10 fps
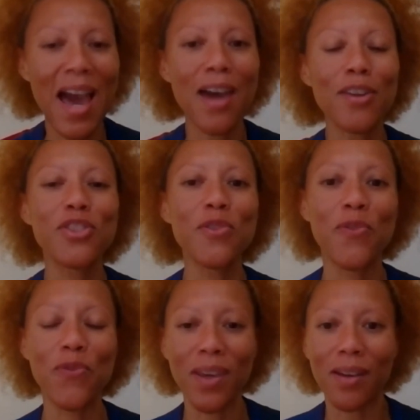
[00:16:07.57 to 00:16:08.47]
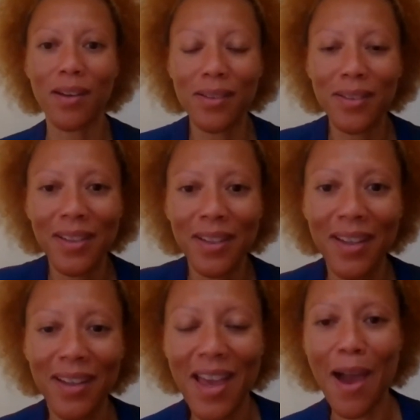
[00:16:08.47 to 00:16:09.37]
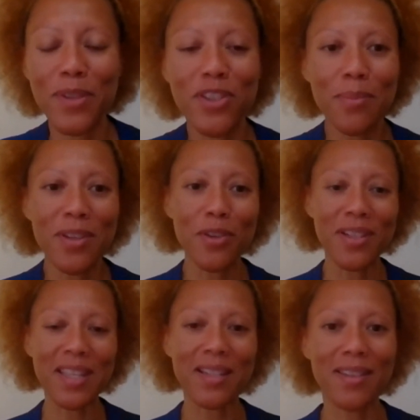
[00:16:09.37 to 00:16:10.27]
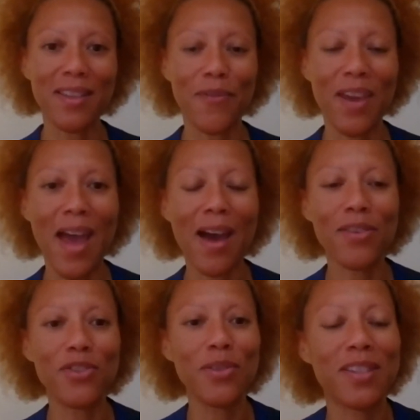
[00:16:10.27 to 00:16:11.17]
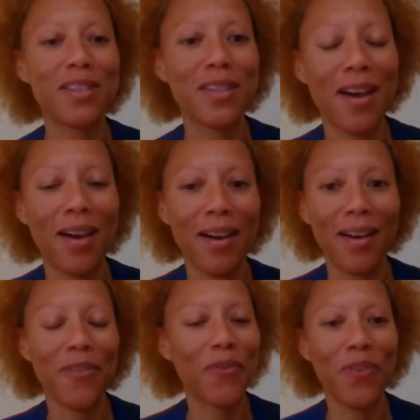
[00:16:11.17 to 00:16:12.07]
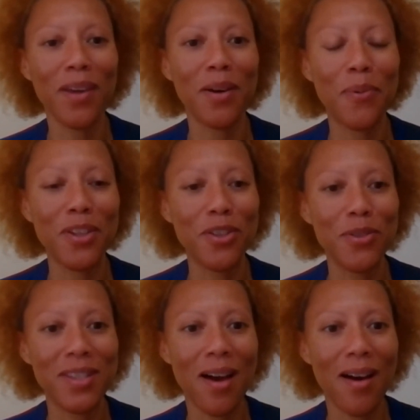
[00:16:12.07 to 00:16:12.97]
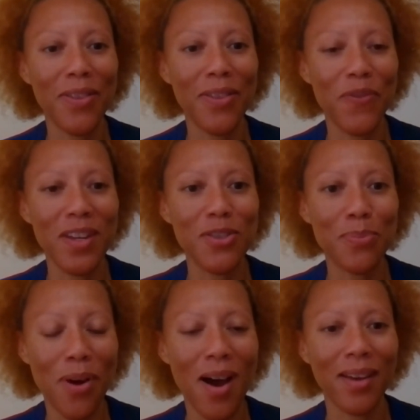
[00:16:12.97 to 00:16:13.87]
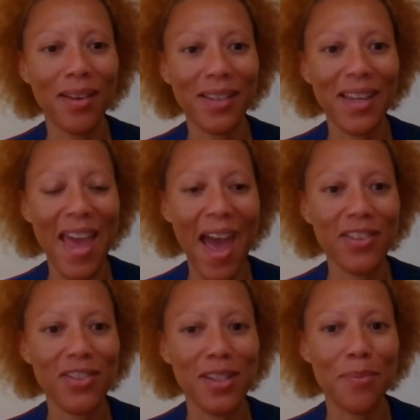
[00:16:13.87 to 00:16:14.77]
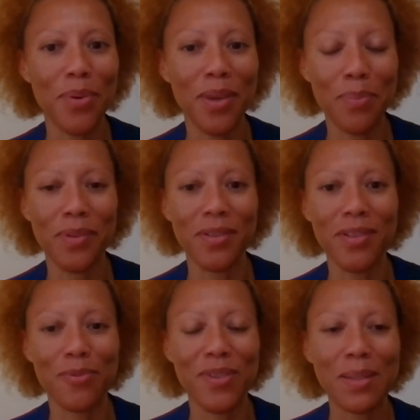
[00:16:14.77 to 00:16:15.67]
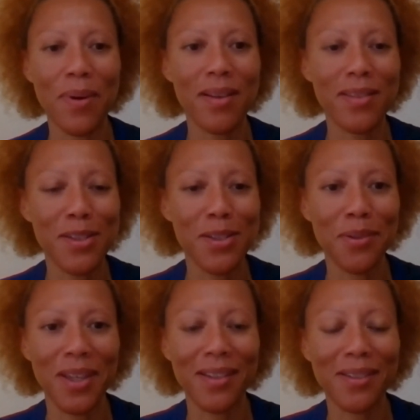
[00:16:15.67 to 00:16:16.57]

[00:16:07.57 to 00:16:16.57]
How did you feel? I'm assuming you attended the event. How did you feel when you saw the finished product in action and people's response to it?